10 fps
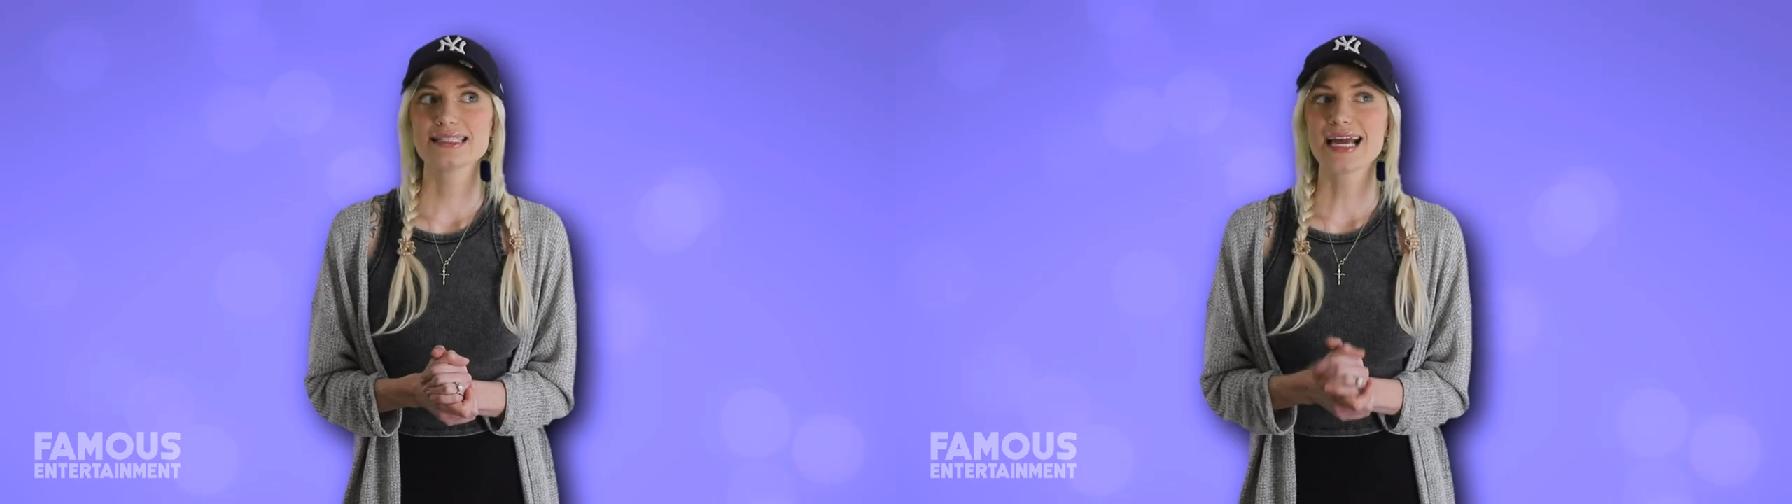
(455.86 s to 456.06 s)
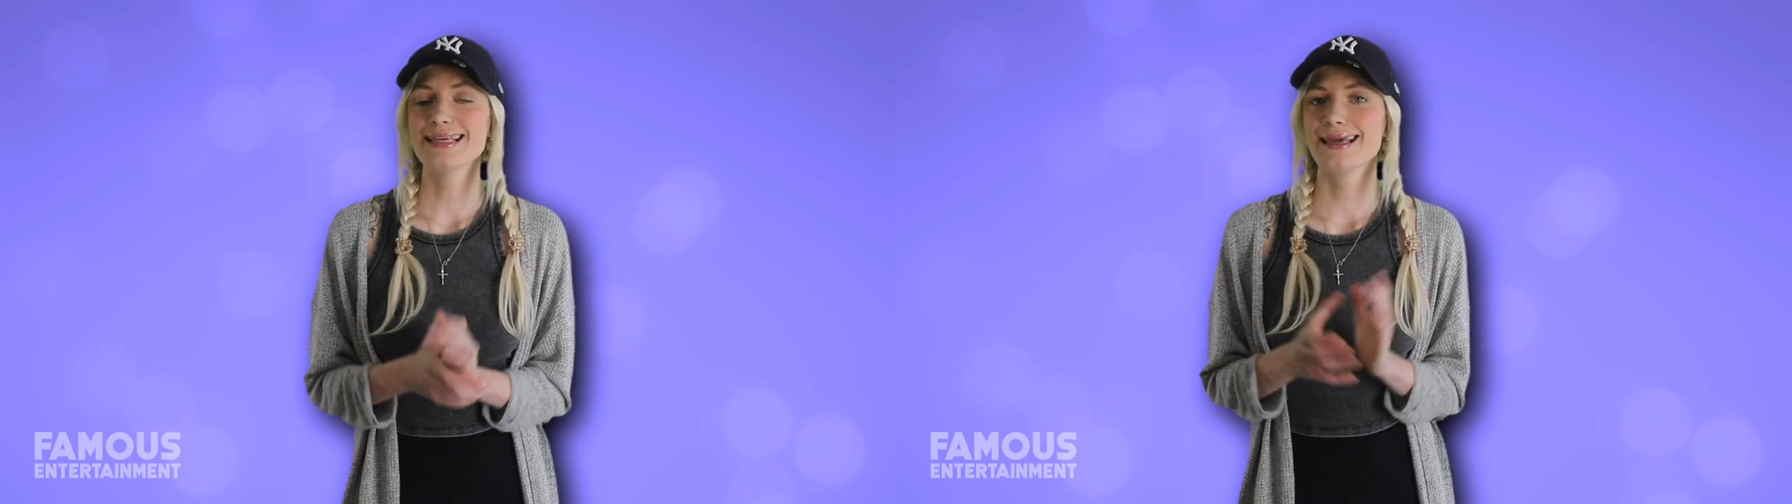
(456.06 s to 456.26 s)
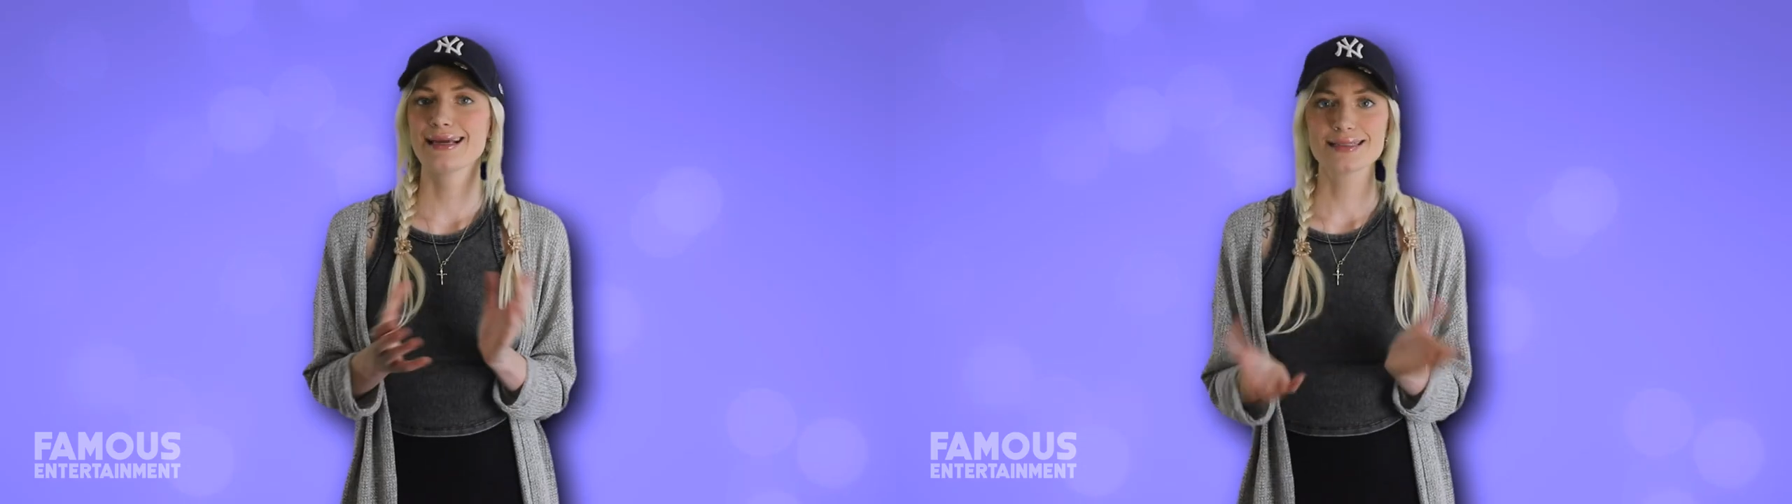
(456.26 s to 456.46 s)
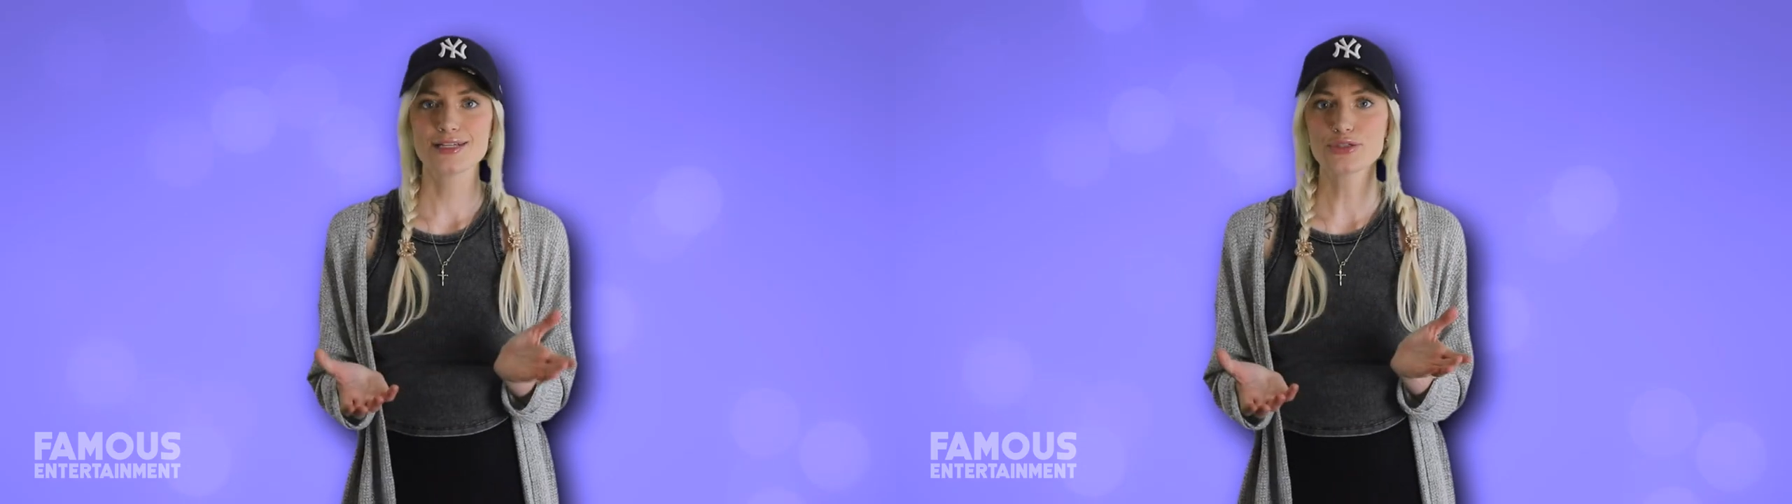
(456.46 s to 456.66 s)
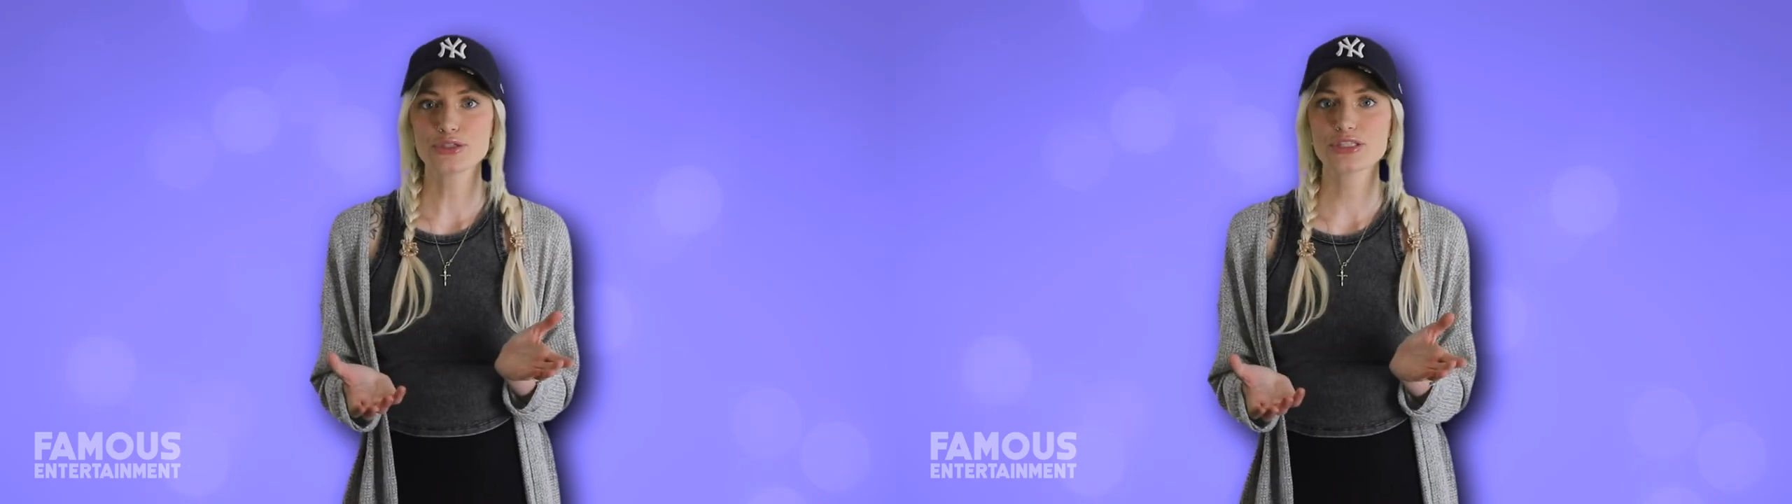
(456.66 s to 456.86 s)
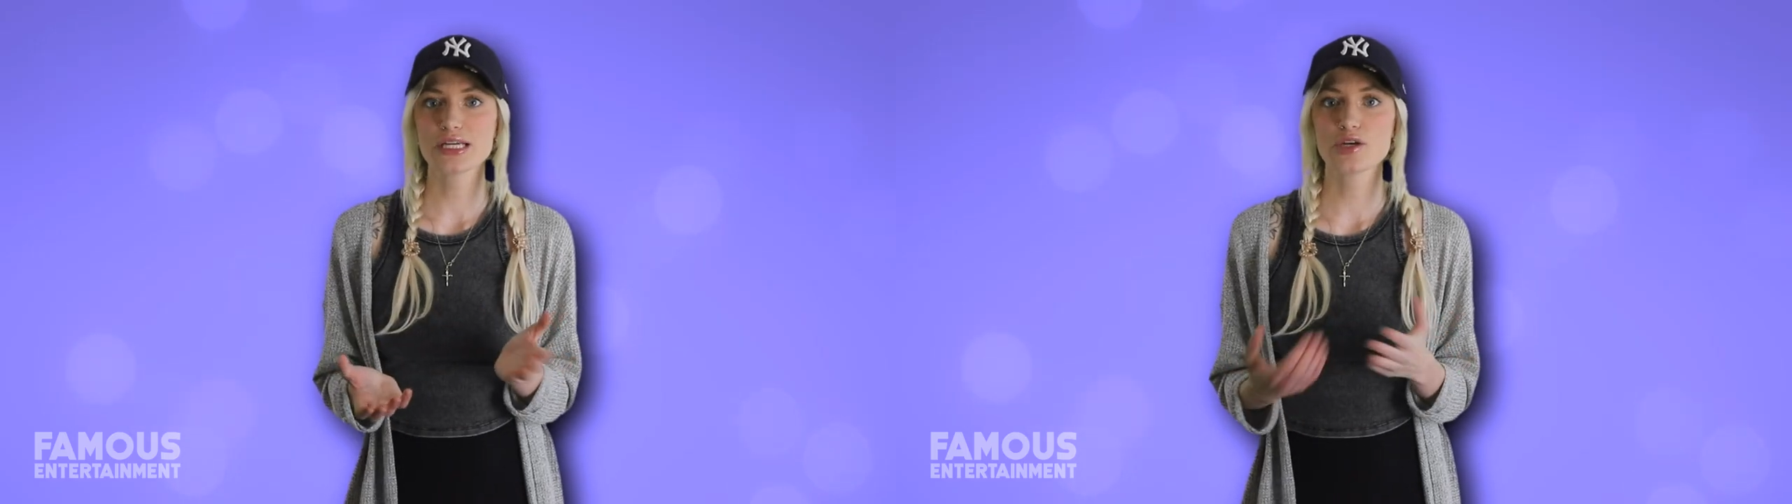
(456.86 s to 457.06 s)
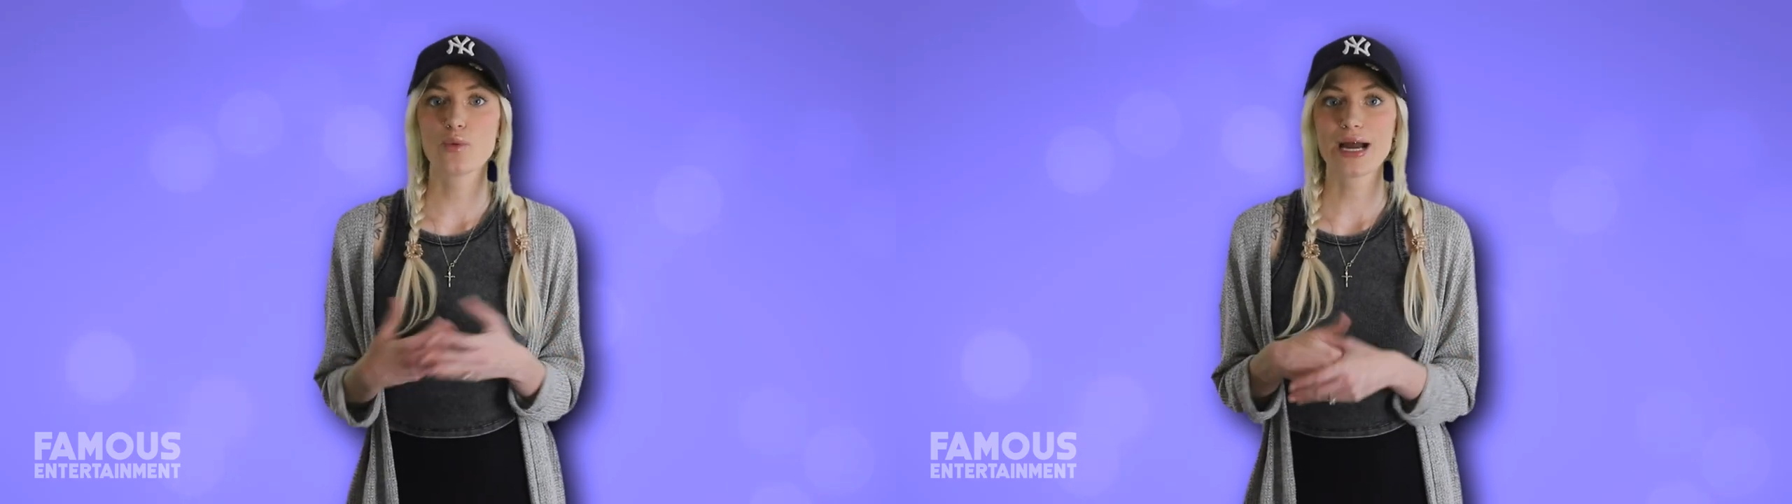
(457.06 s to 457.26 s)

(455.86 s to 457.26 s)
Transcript: and I can't understand